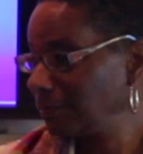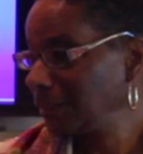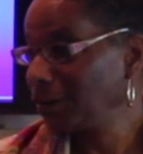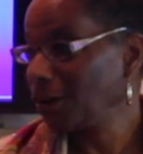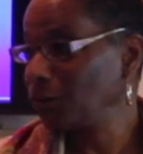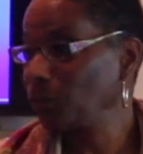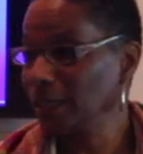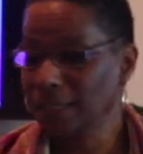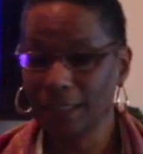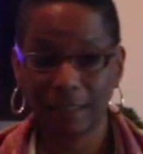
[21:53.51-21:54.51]
And are you
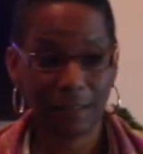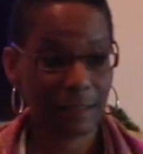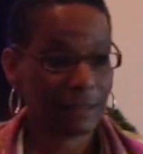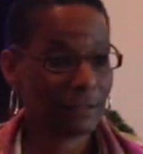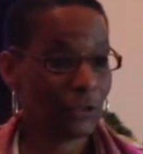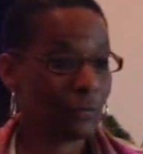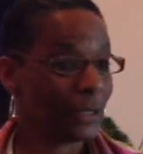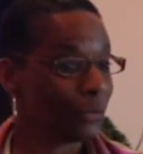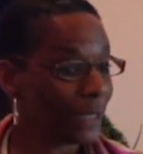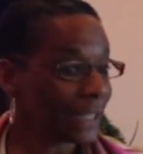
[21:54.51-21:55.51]
willing to
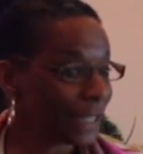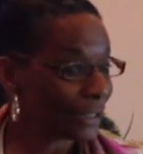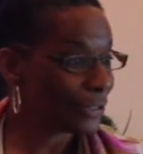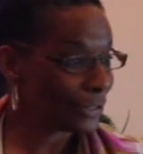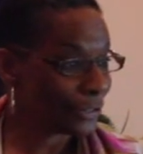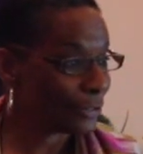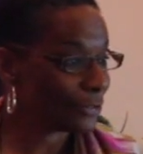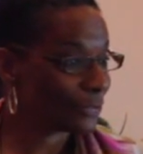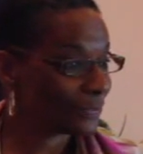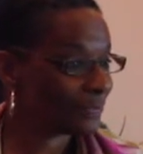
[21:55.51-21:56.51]
be willing to do?